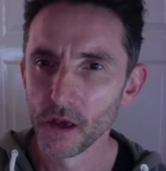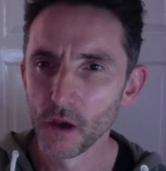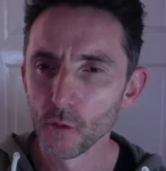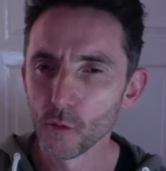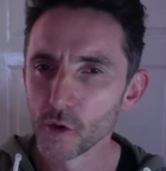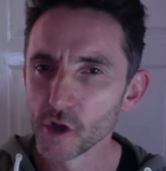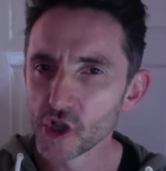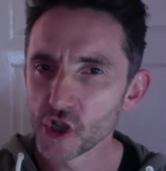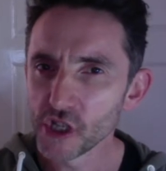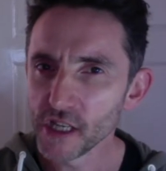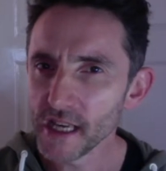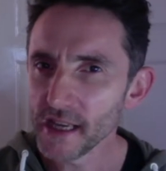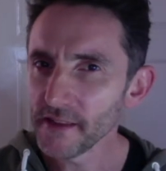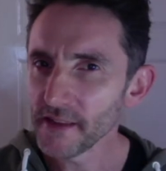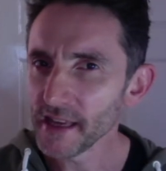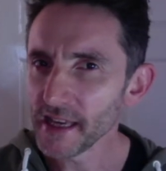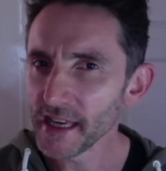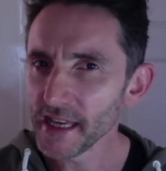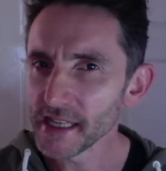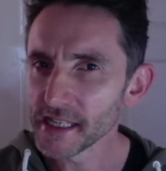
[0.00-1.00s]
Was she
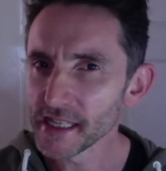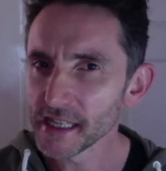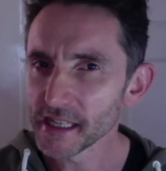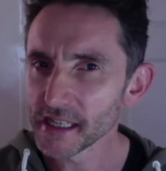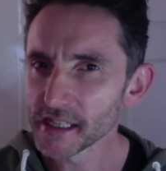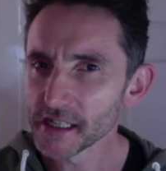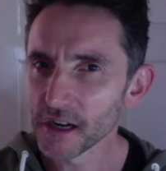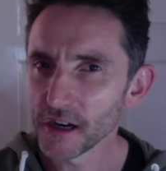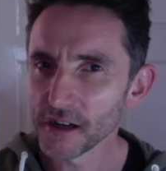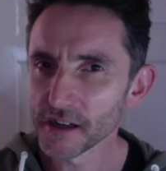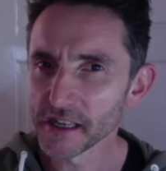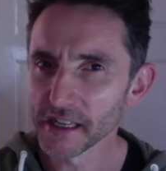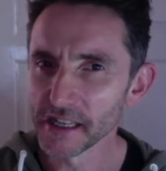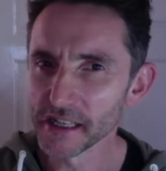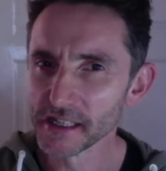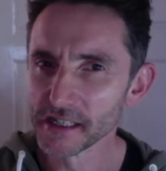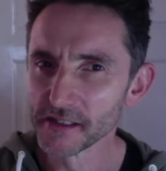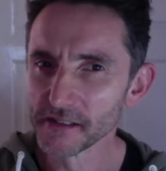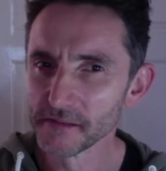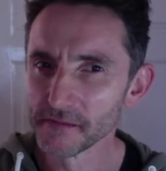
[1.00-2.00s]
the easier target?